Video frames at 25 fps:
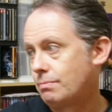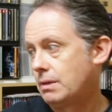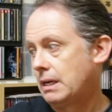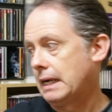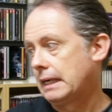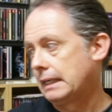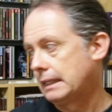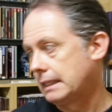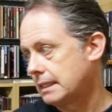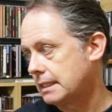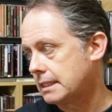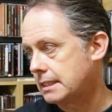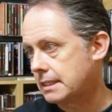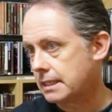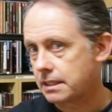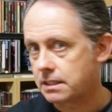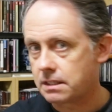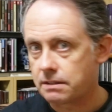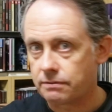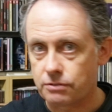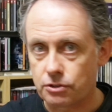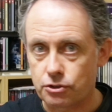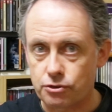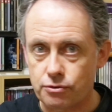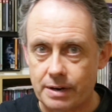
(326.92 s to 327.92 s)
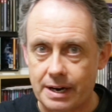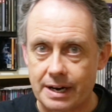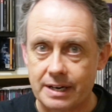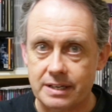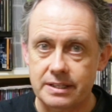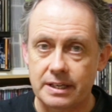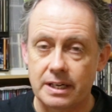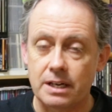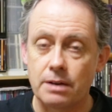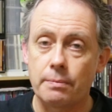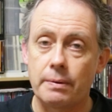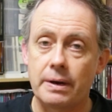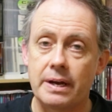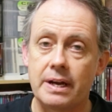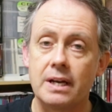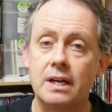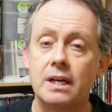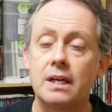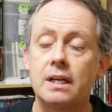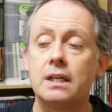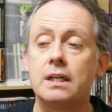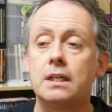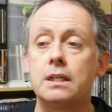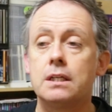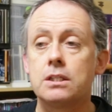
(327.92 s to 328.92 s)
at least 6 of the tracks anyway.
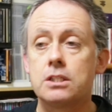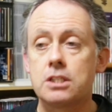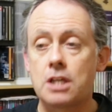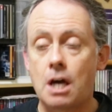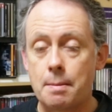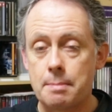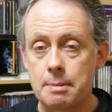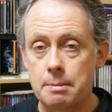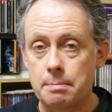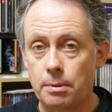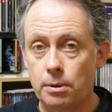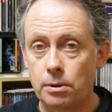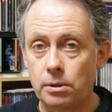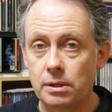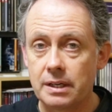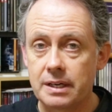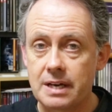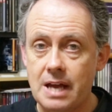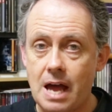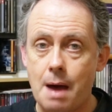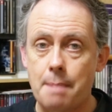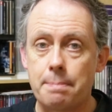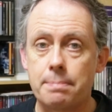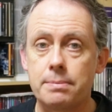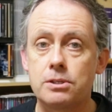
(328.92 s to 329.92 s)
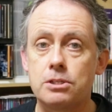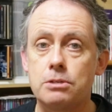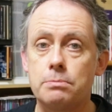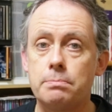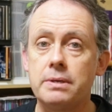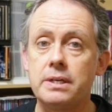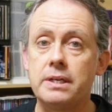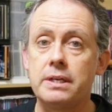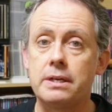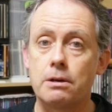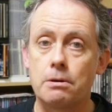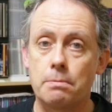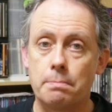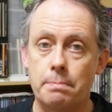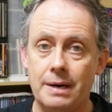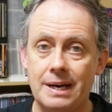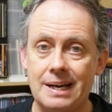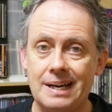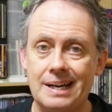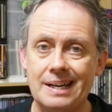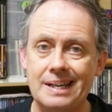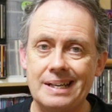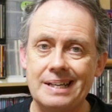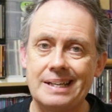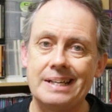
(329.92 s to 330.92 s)
Tommy Bolin happened to be
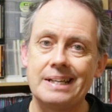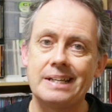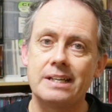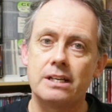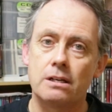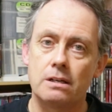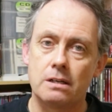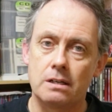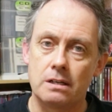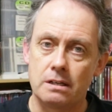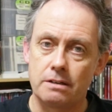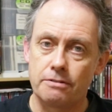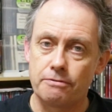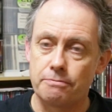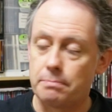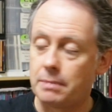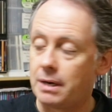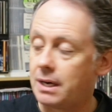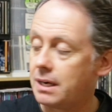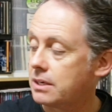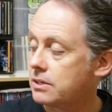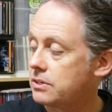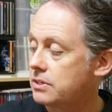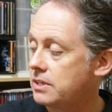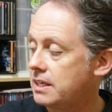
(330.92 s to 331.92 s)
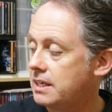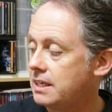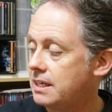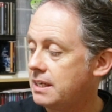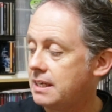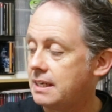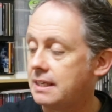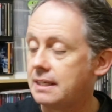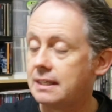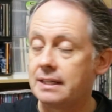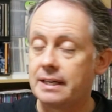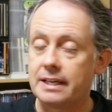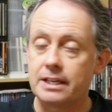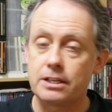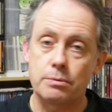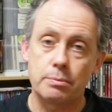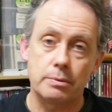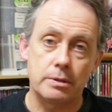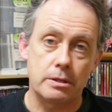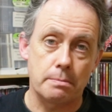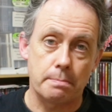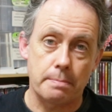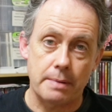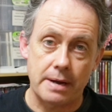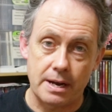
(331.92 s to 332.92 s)
nearby. He'd heard of Moxy. He liked
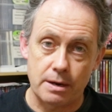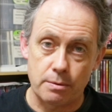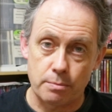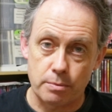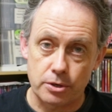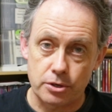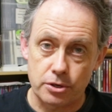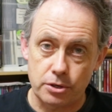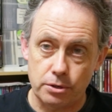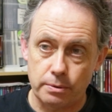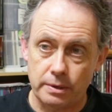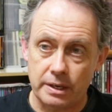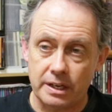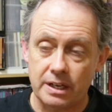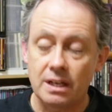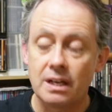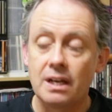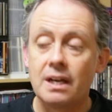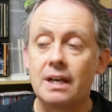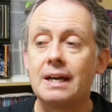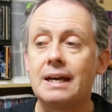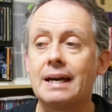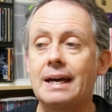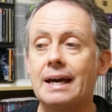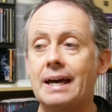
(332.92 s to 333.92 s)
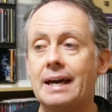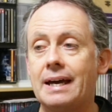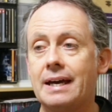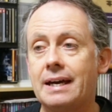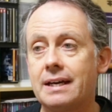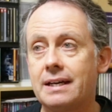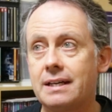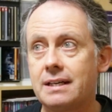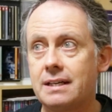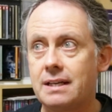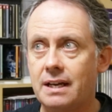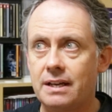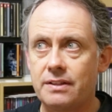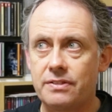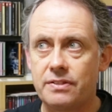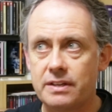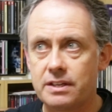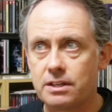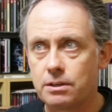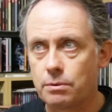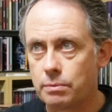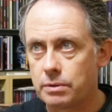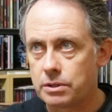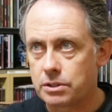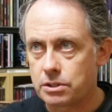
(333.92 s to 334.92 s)
what the band were doing. And I
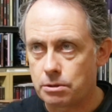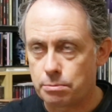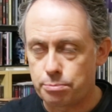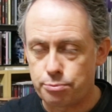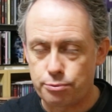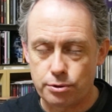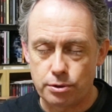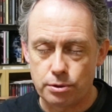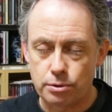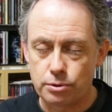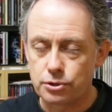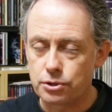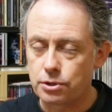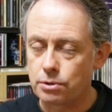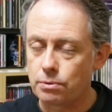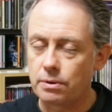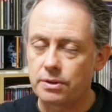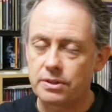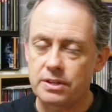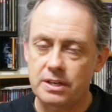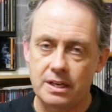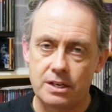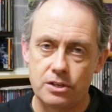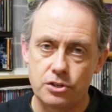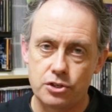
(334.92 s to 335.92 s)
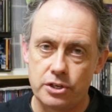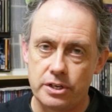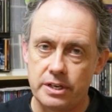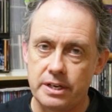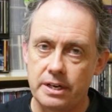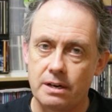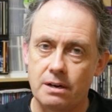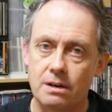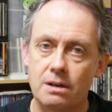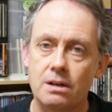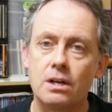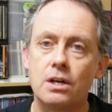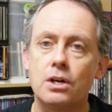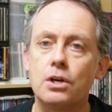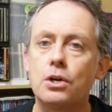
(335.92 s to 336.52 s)
think it was the producer or the engineer